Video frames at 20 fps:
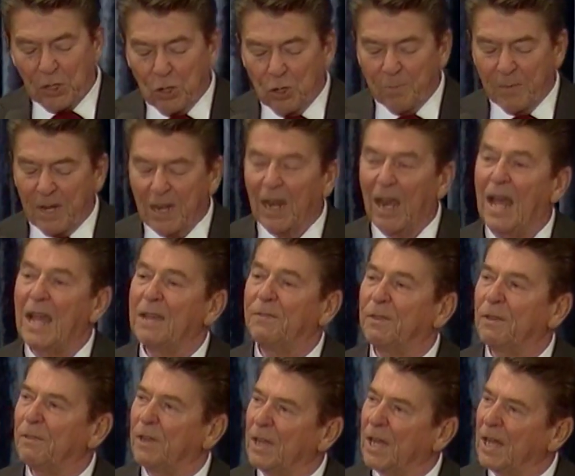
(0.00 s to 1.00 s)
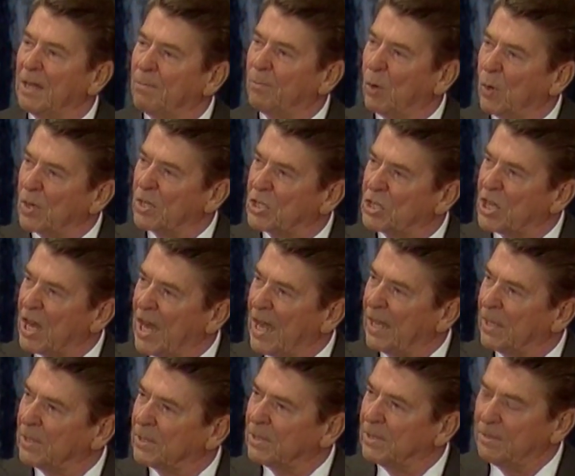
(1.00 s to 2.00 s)
human life, of an unborn
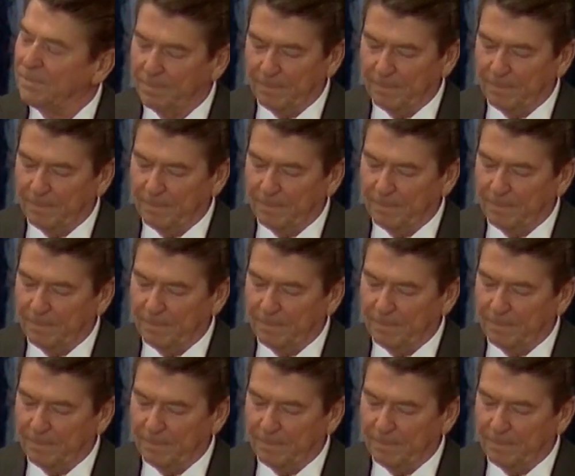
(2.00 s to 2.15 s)
child.